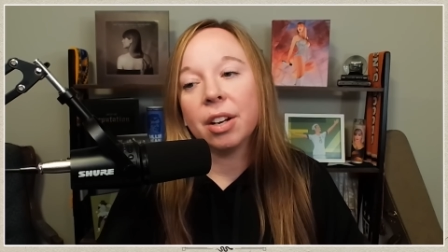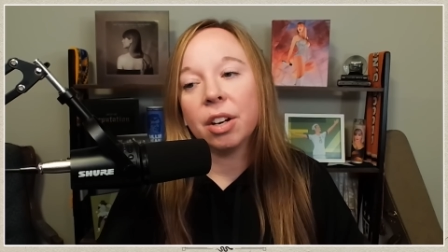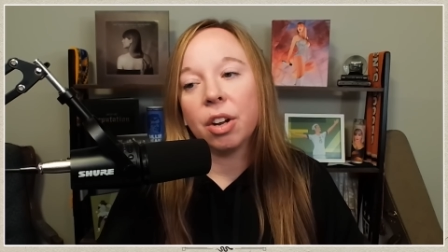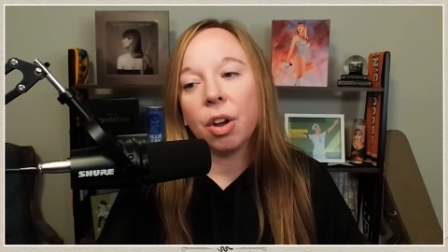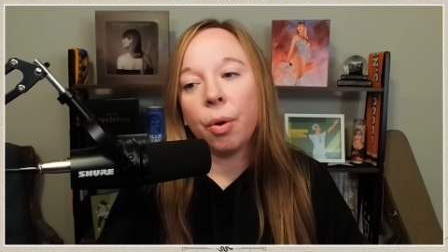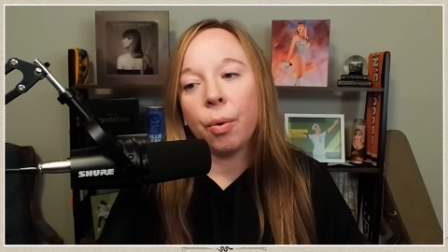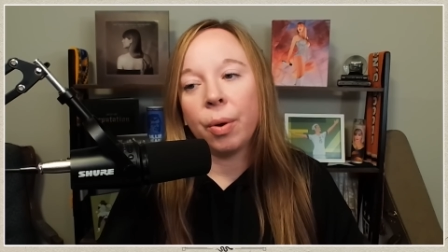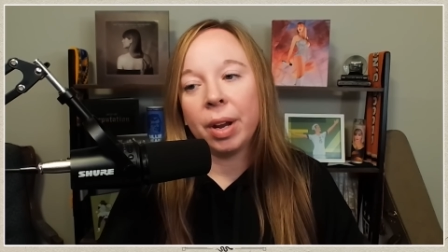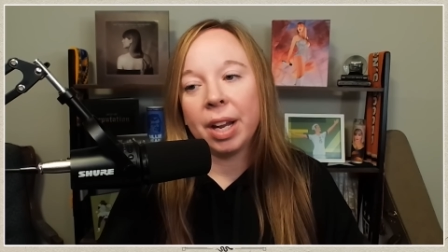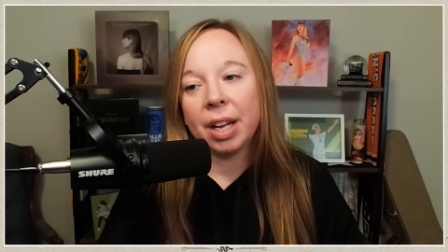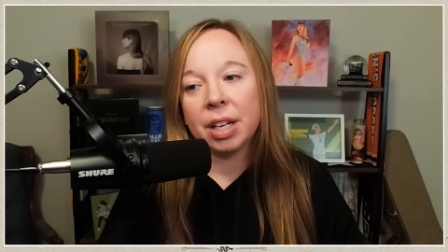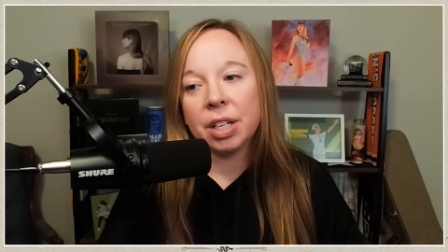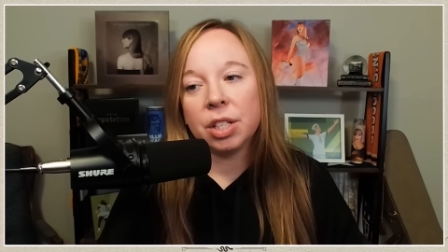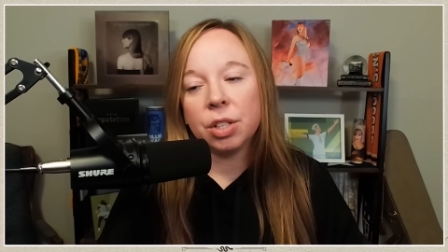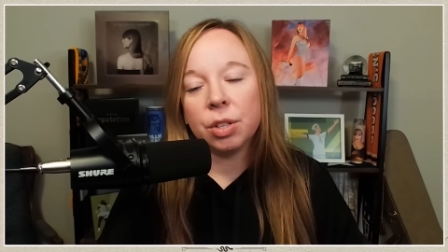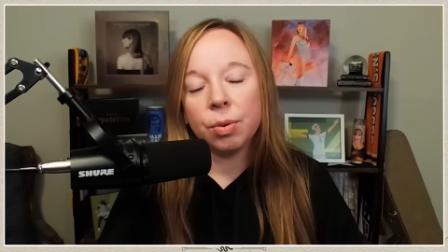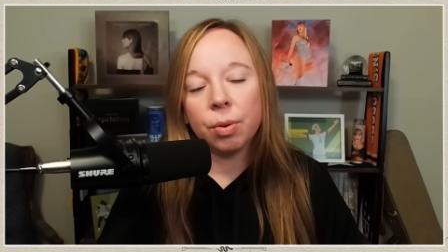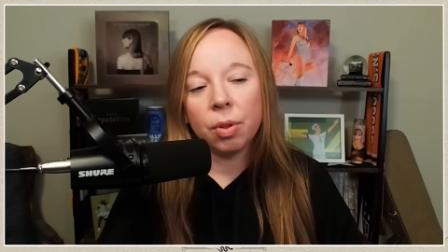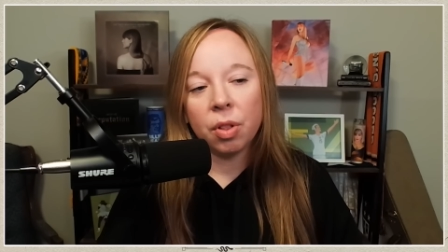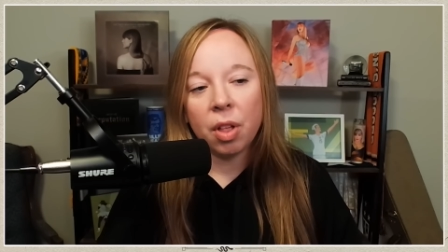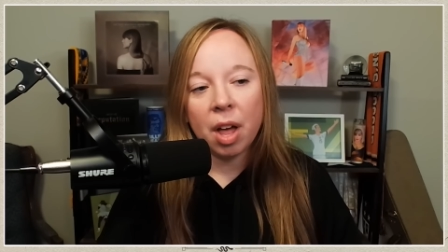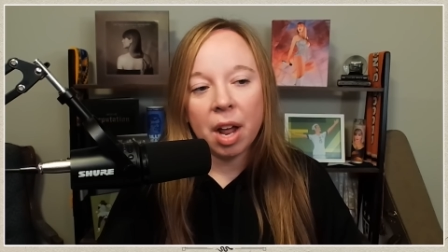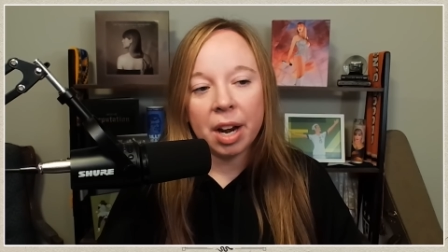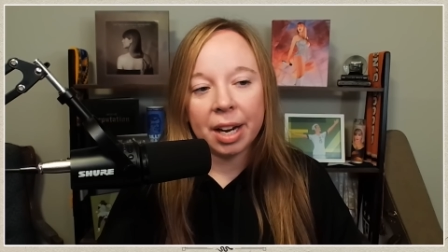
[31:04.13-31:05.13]
going into
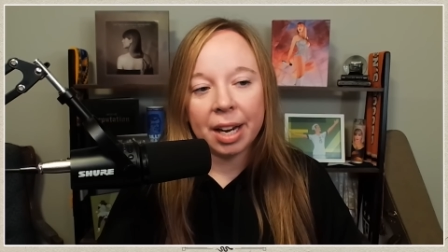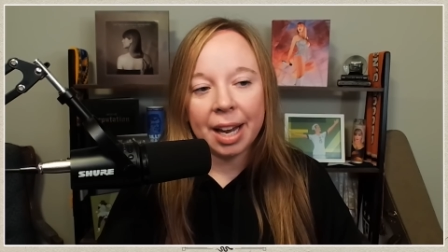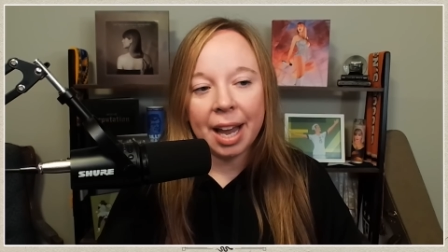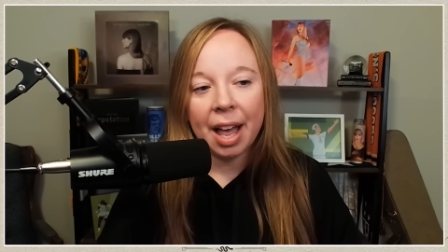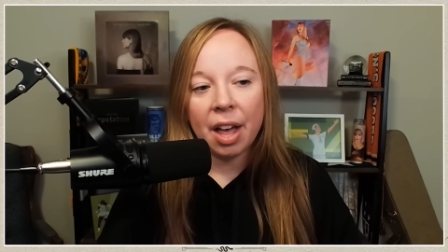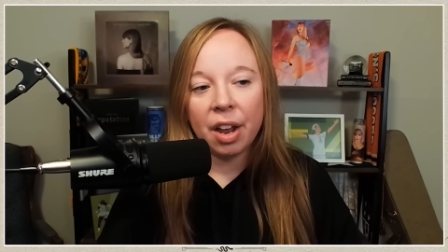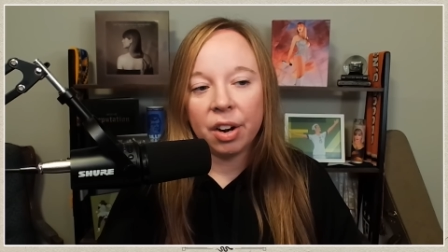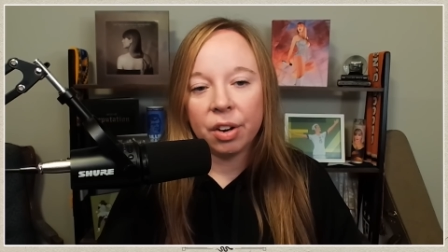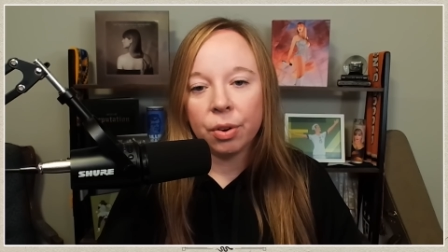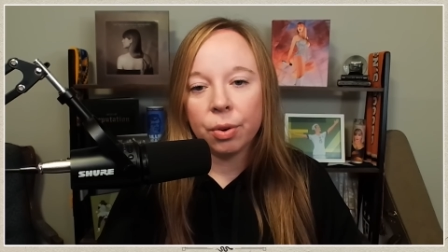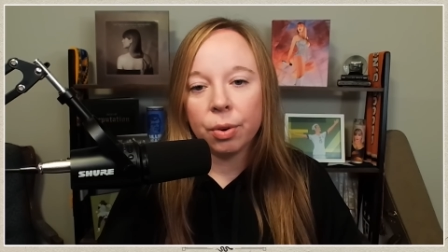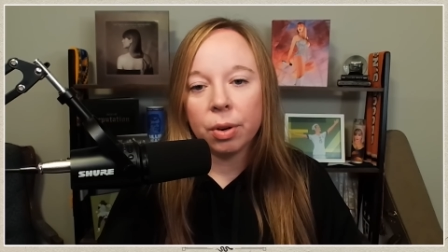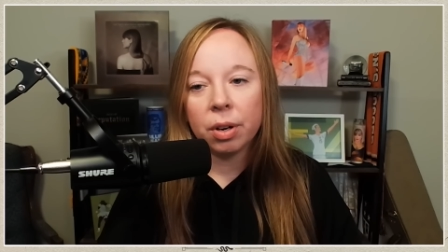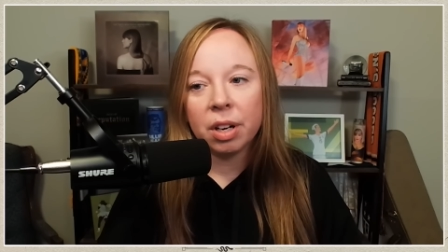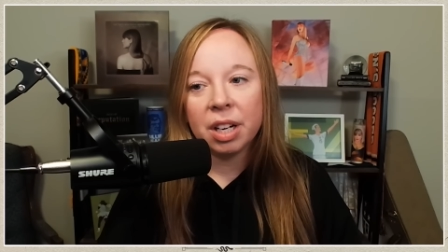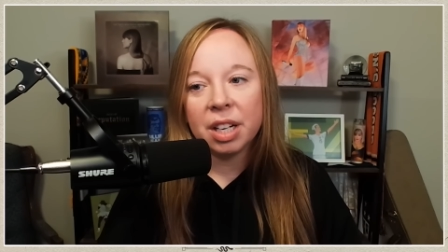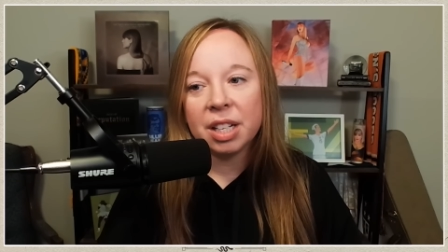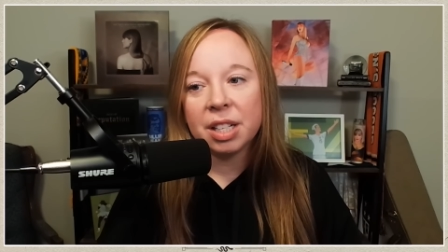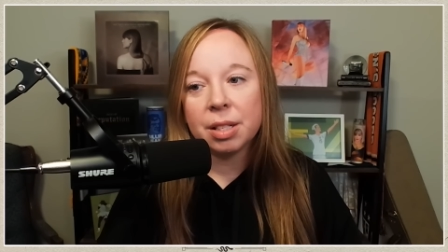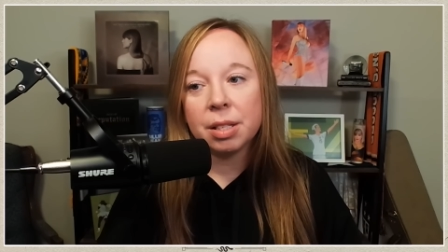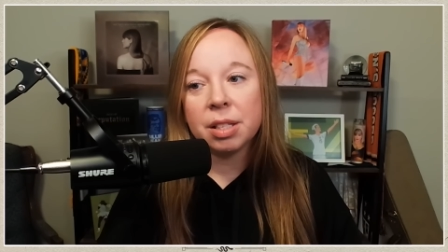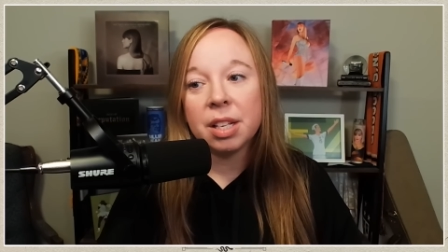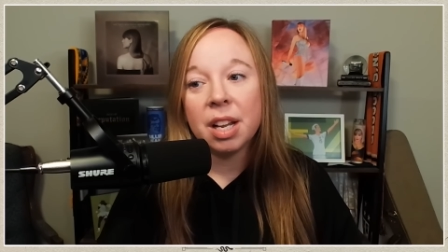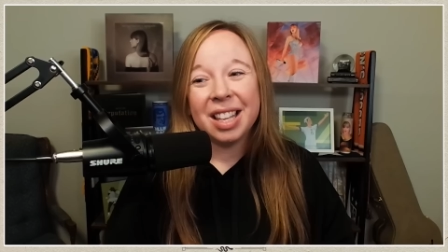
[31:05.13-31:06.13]
a lot of categories.